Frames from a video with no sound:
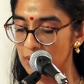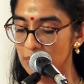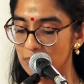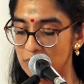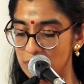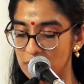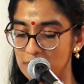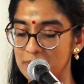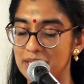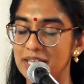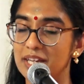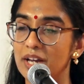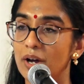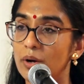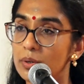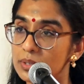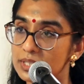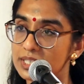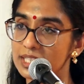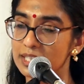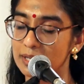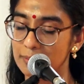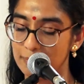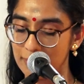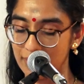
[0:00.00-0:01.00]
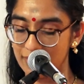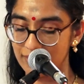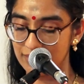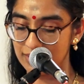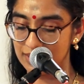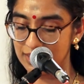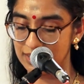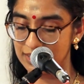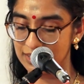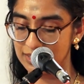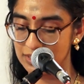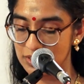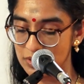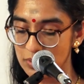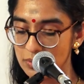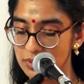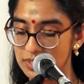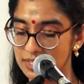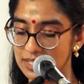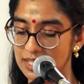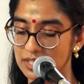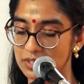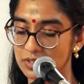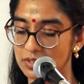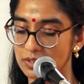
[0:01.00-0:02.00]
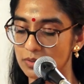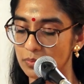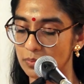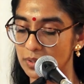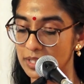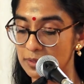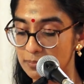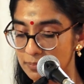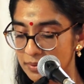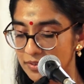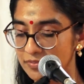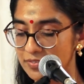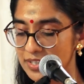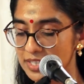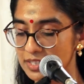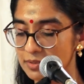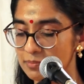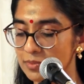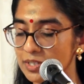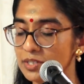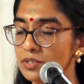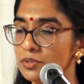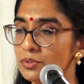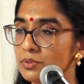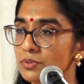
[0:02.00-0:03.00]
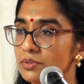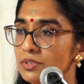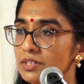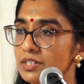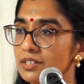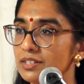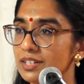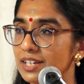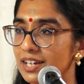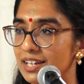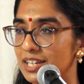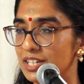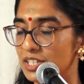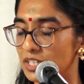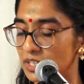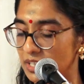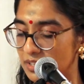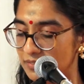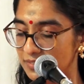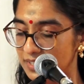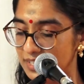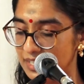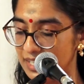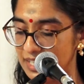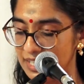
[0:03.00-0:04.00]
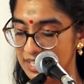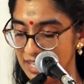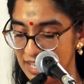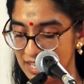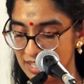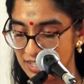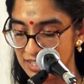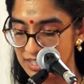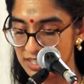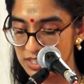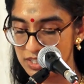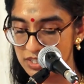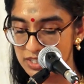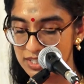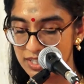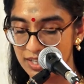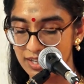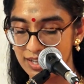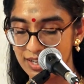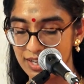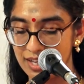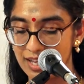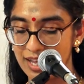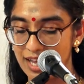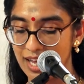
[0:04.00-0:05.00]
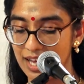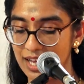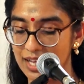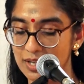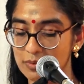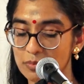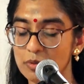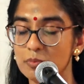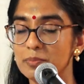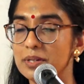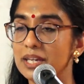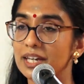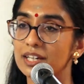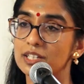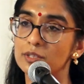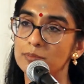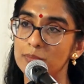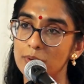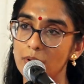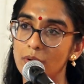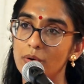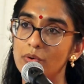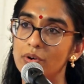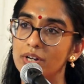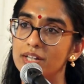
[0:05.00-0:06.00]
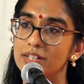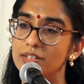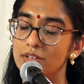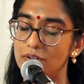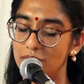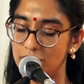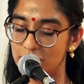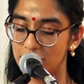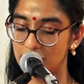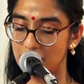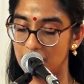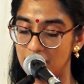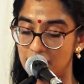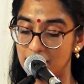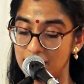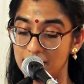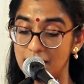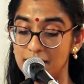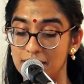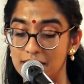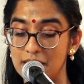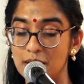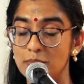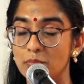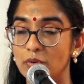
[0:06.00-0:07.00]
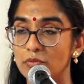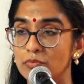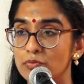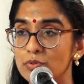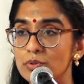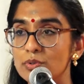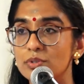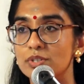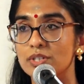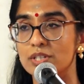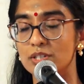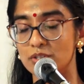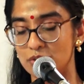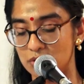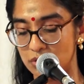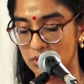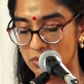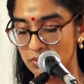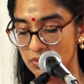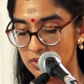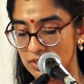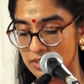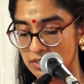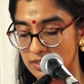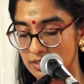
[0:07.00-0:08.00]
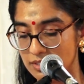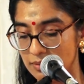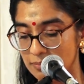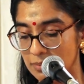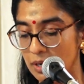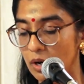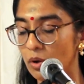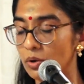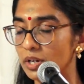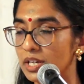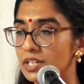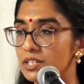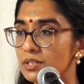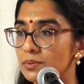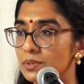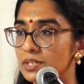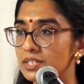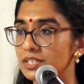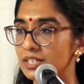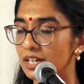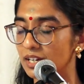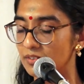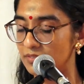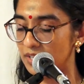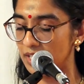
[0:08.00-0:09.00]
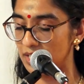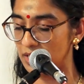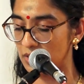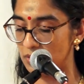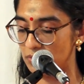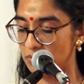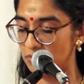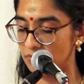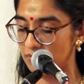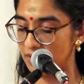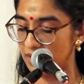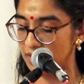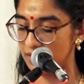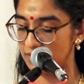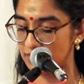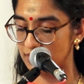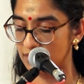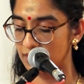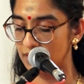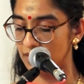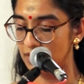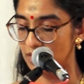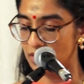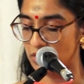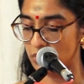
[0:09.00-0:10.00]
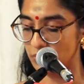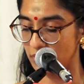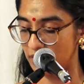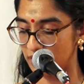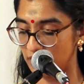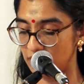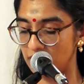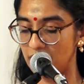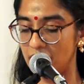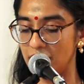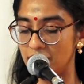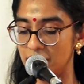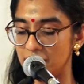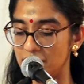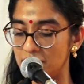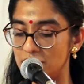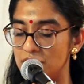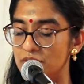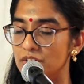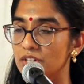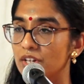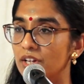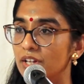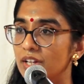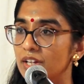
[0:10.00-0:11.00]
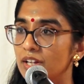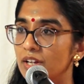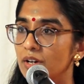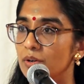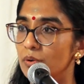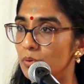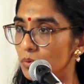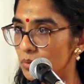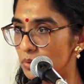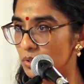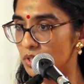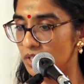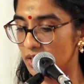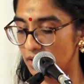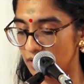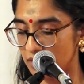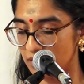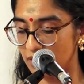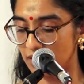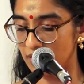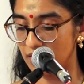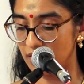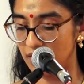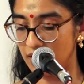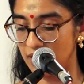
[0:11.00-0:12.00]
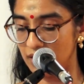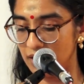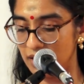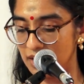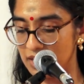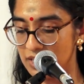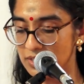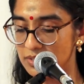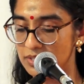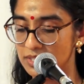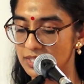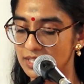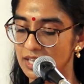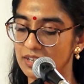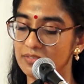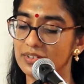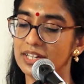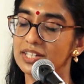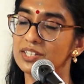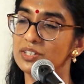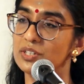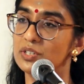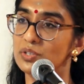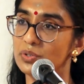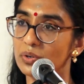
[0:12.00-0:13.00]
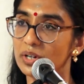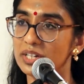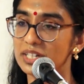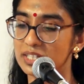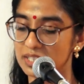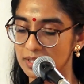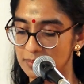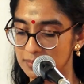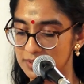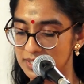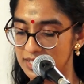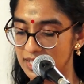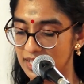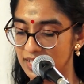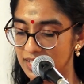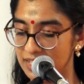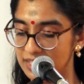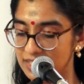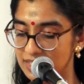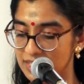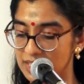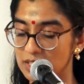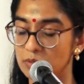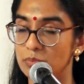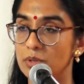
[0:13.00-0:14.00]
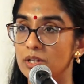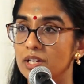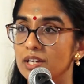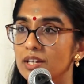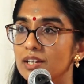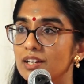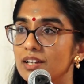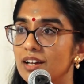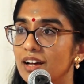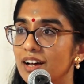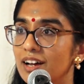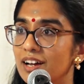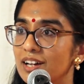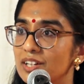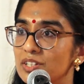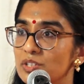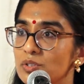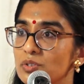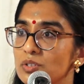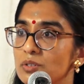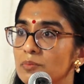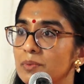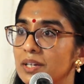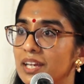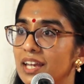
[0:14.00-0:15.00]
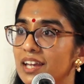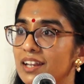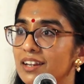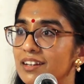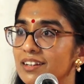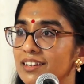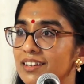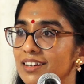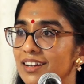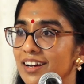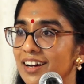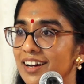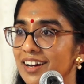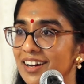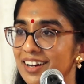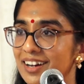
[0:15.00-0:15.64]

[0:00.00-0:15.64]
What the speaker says: We'll be hosting a parallel youth session with Professor Madhusudan Kalaichelvan in English, and we'll be exploring the theme of roots and shoots belonging to a Saiva Hindu faith. So I encourage all young Hindu Saivites to join us upstairs as we due to begin